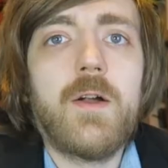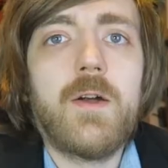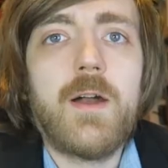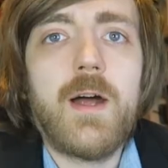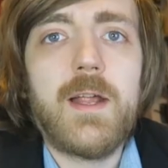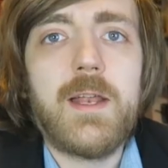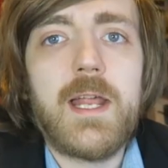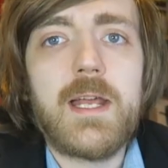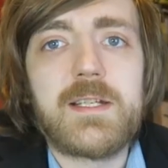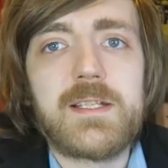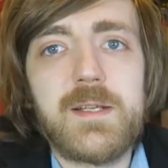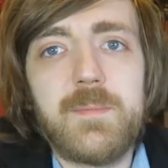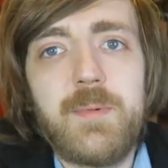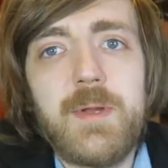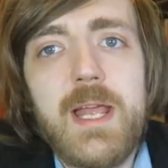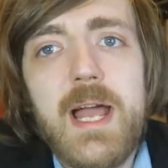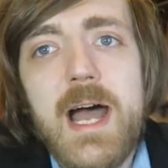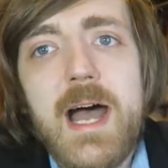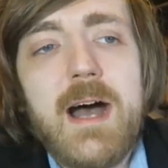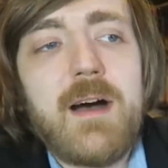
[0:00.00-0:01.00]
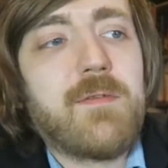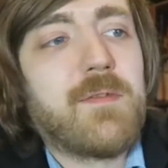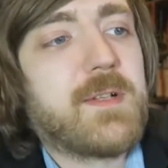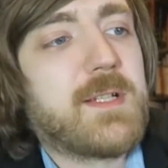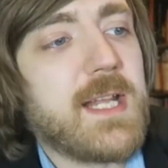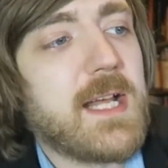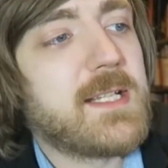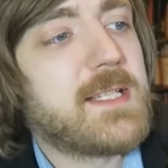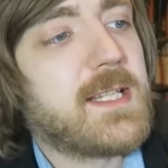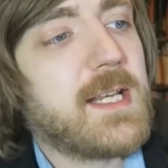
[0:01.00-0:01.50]
All right, next up we
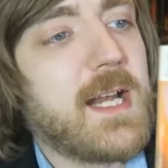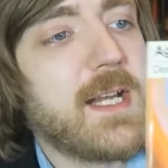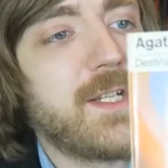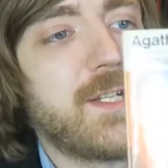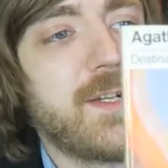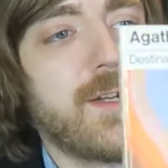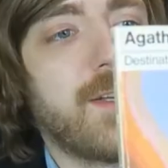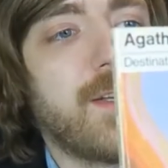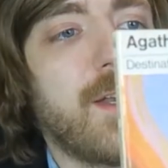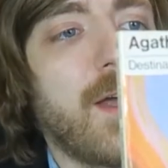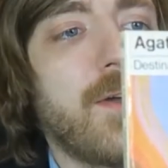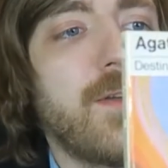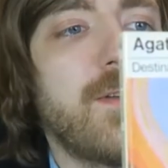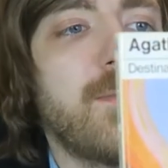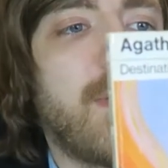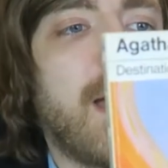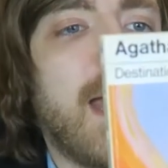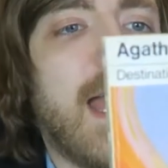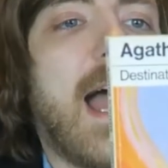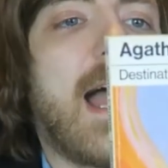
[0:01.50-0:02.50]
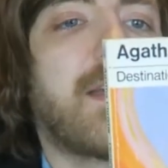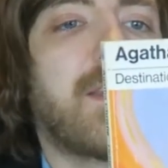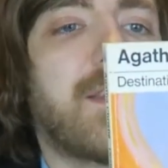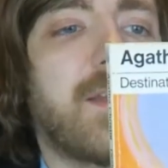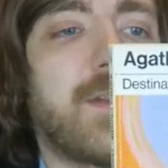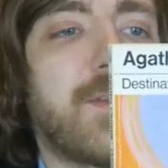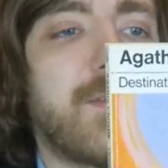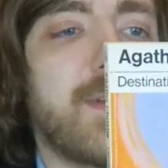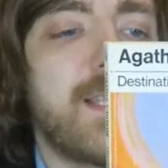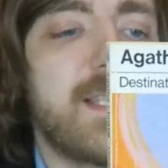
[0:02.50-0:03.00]
have Destination Unknown by
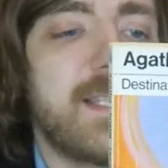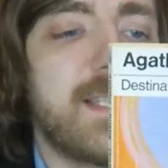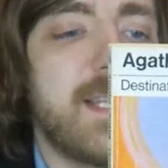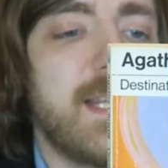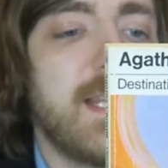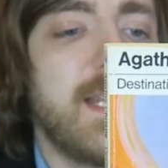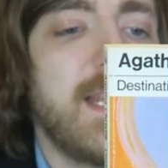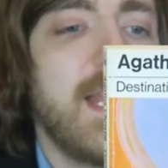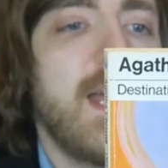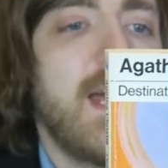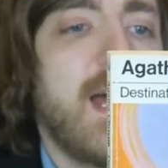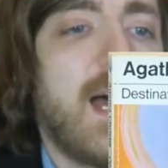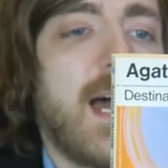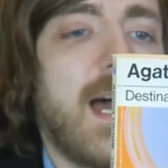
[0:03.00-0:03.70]
Agatha Christie.